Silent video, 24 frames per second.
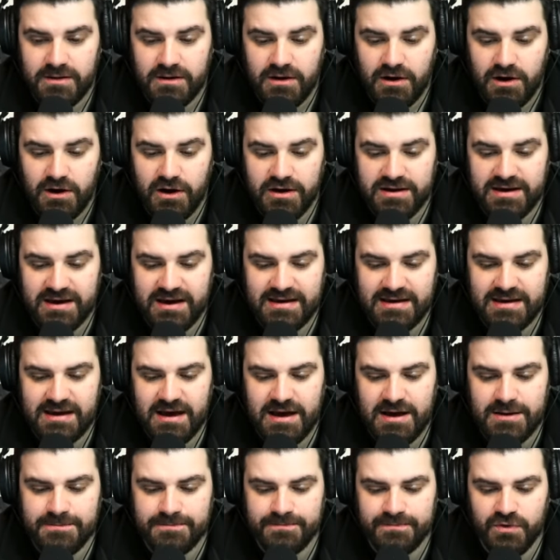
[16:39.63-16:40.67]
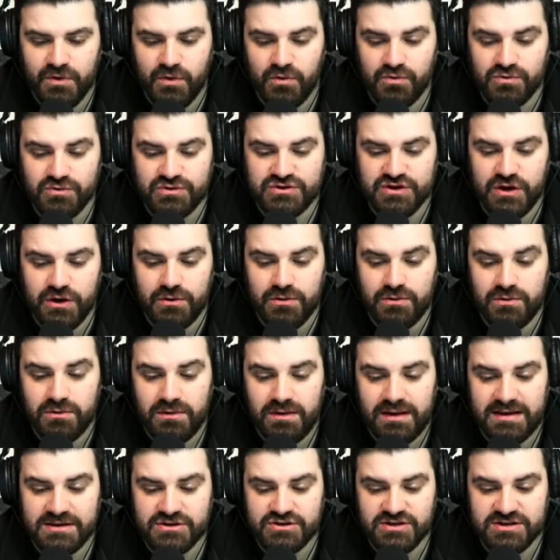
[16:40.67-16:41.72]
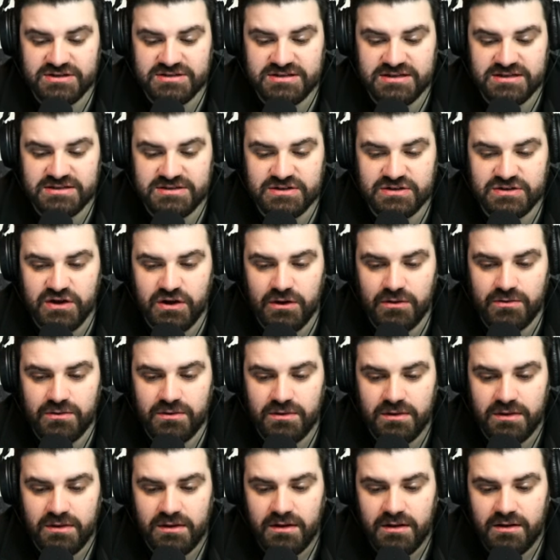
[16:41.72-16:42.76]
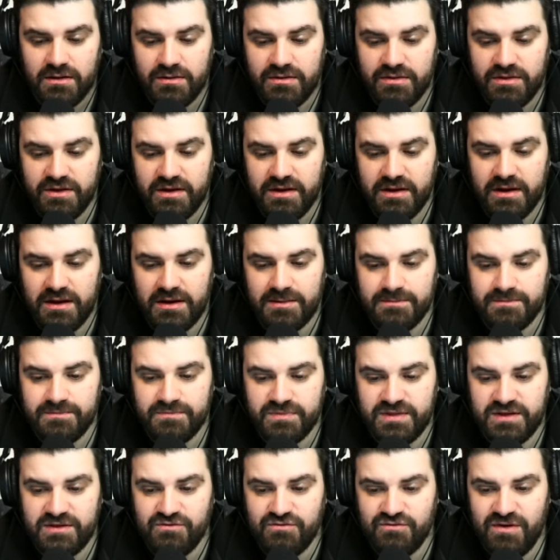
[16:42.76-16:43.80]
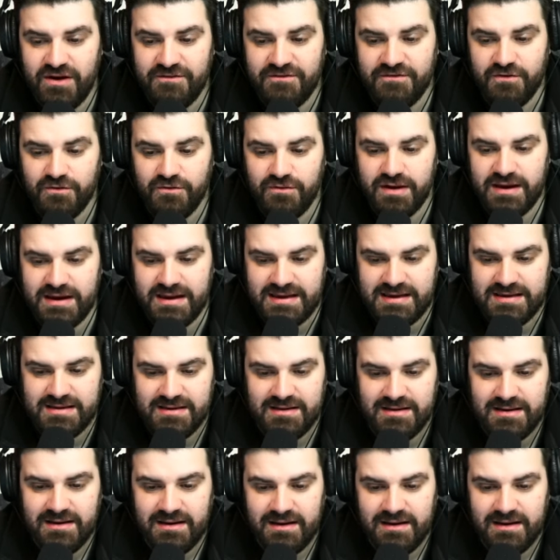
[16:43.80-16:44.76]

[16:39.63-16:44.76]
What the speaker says: Okay. Also, interesting to note that the referee